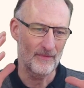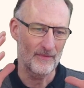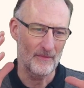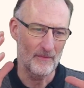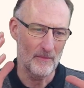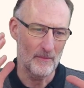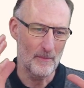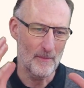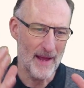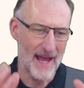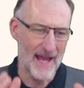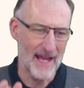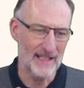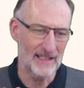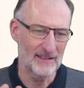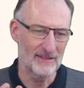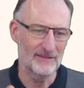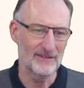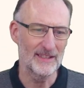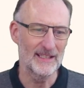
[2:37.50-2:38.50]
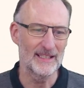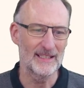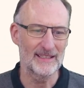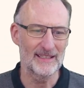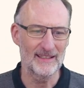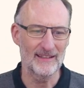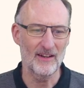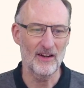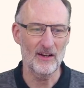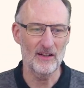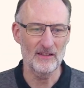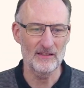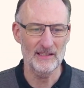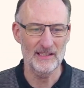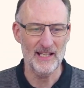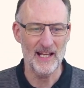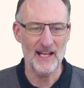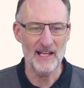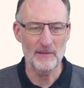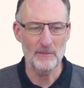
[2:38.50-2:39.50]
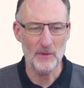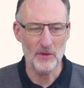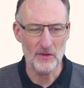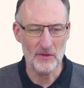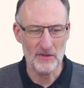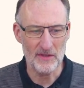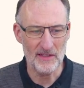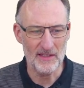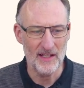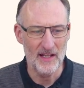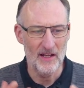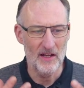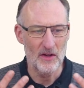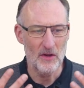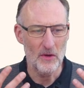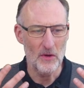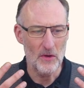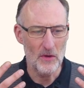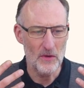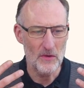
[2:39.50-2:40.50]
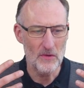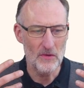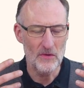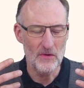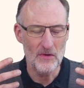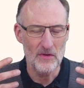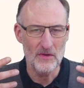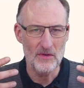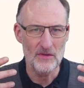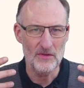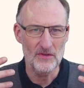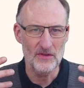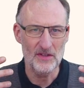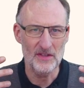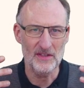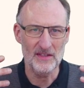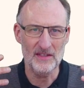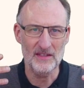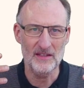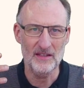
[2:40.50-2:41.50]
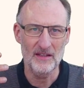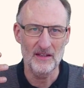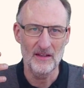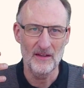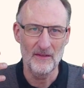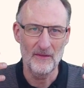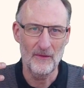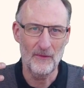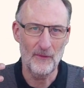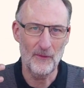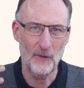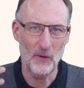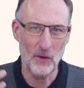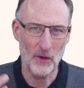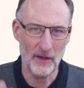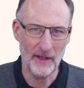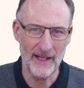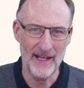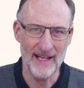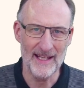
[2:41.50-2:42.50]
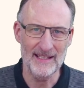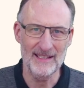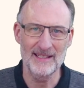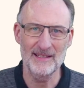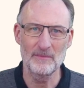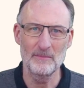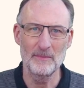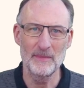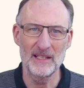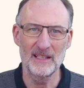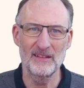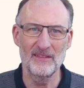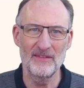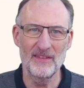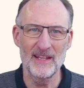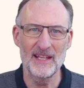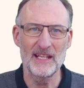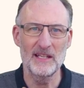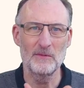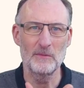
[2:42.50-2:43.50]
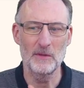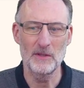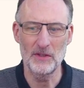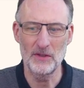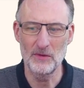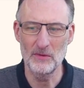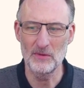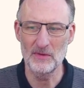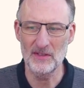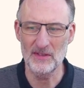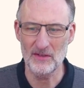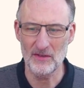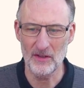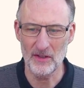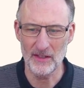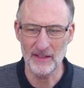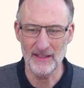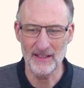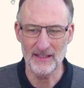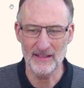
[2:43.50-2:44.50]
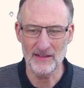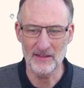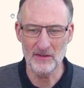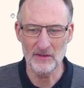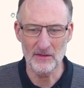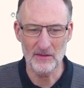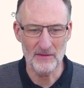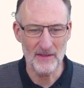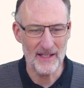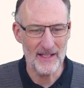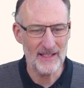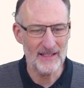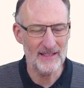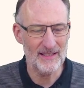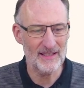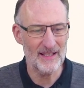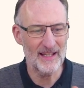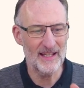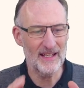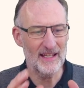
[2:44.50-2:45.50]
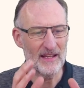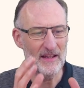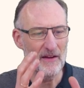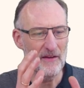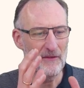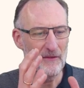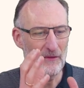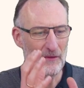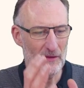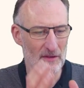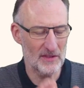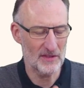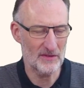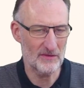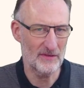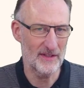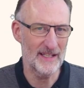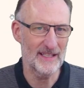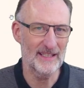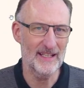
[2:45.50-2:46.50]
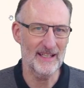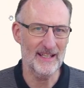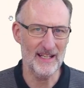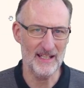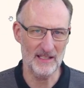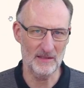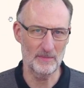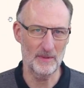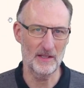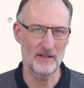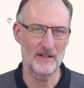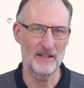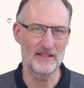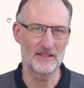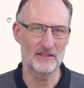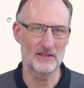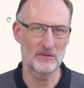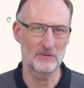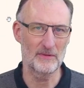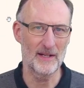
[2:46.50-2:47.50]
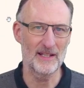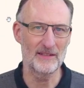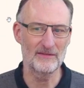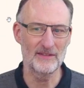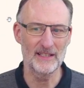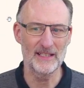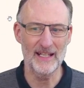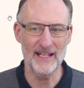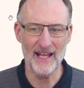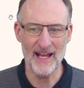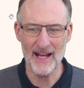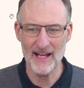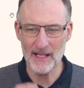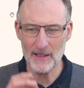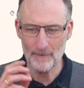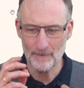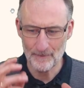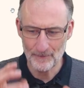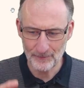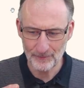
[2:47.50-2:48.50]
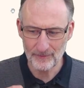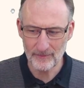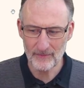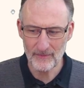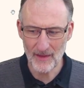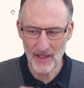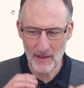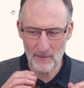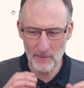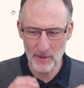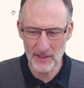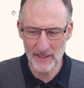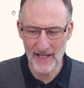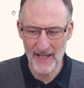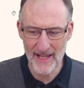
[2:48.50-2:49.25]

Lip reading: man with Alzheimer's who just forgets midway what you started. So it's a frustrating experience to write with AI. But I